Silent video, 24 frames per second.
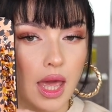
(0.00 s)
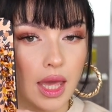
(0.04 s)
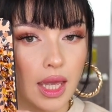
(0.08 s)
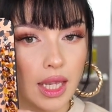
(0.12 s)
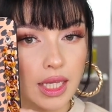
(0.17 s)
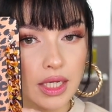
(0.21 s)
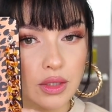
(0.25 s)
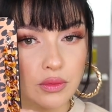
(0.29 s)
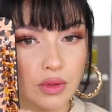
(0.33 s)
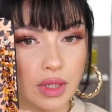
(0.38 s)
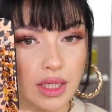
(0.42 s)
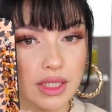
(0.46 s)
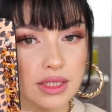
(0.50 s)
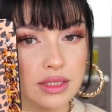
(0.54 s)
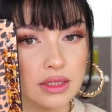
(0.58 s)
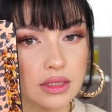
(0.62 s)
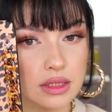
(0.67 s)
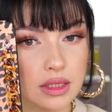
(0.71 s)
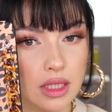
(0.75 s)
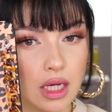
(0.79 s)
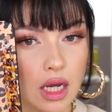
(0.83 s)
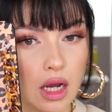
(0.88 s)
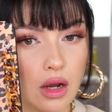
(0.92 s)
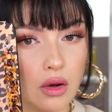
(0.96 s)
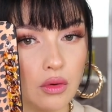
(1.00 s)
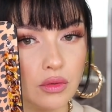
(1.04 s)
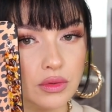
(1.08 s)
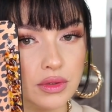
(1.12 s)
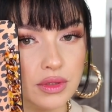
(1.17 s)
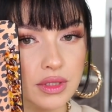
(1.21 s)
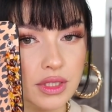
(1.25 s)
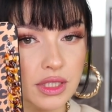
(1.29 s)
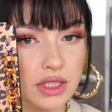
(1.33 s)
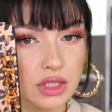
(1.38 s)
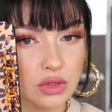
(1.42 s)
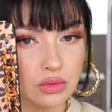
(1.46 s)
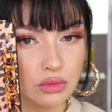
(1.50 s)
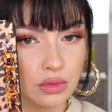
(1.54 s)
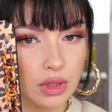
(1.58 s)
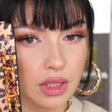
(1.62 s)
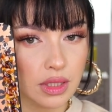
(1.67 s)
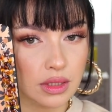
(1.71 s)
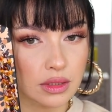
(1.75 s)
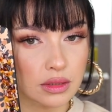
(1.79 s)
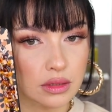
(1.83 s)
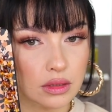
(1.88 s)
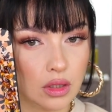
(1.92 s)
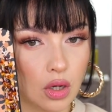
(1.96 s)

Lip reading: Anyway, so this one